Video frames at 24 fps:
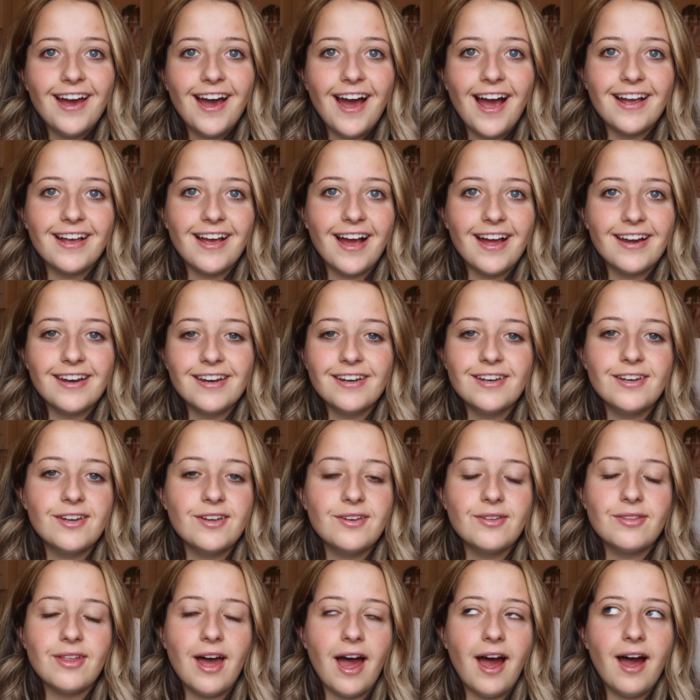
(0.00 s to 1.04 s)
I kind of
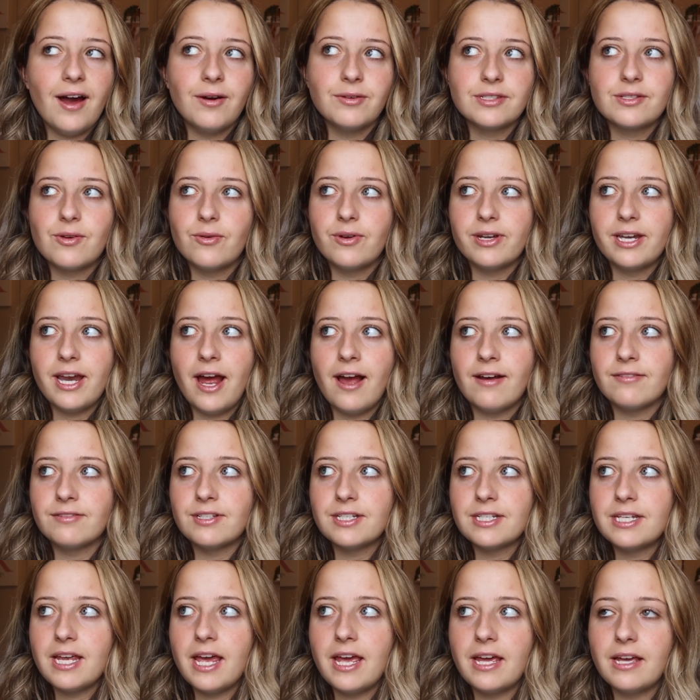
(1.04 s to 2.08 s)
knew that I was going to have
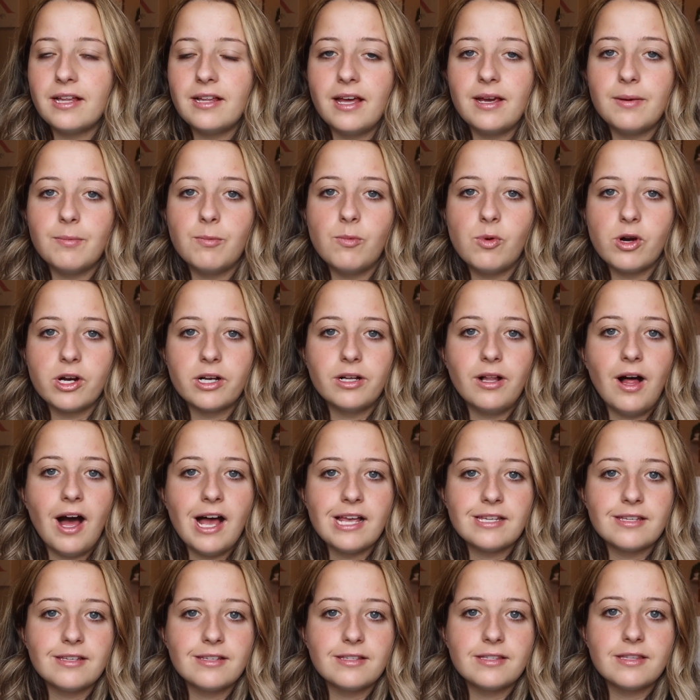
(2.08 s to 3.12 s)
to take like more
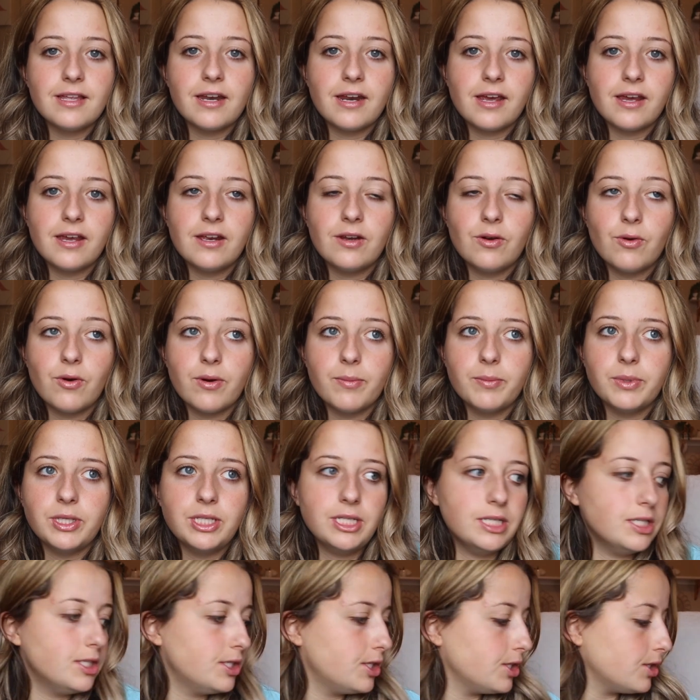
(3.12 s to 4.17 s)
classes than I
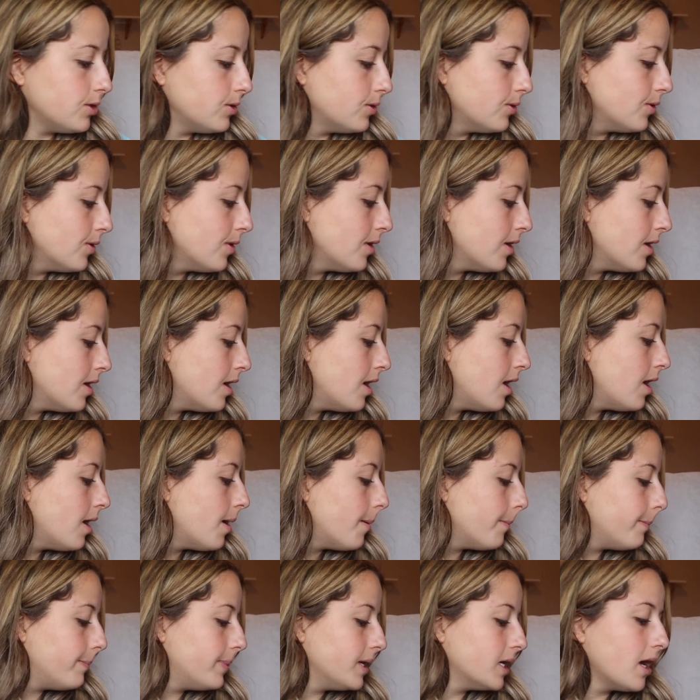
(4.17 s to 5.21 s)
normally do
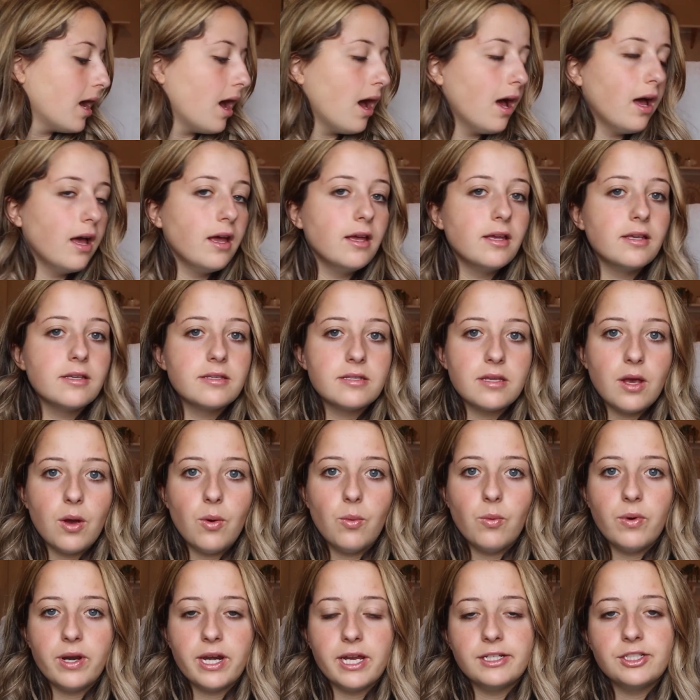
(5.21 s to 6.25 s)
because
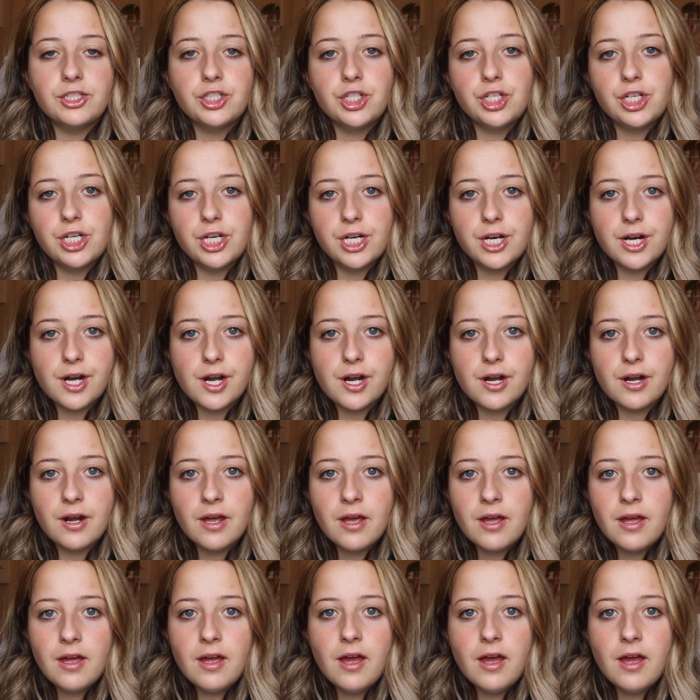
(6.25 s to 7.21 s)
when I cheered,